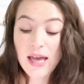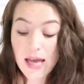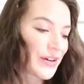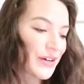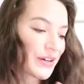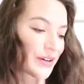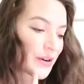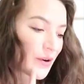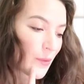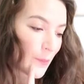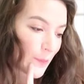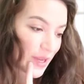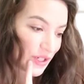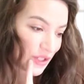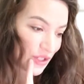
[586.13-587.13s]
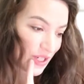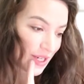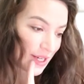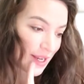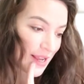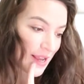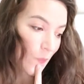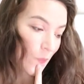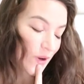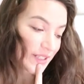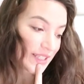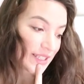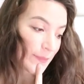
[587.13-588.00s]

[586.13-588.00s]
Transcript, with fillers: Their mission was